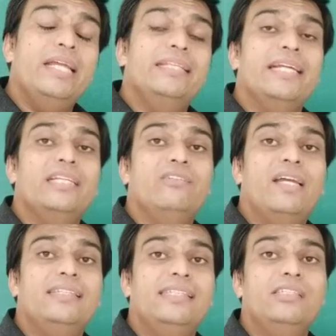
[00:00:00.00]
and that is
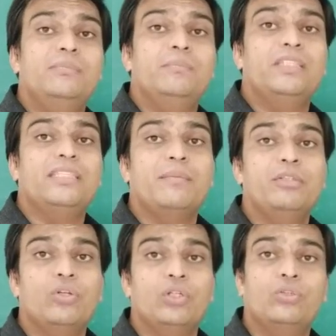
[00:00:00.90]
why this system
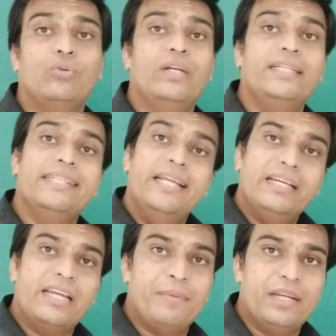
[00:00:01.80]
is also known as
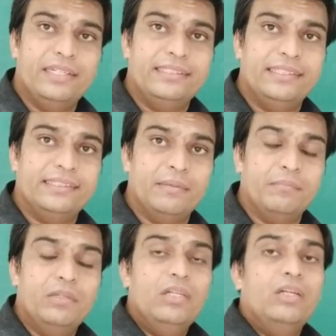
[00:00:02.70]
capitalist
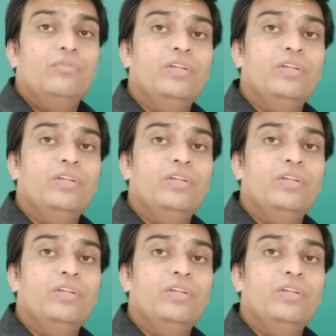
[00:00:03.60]
system.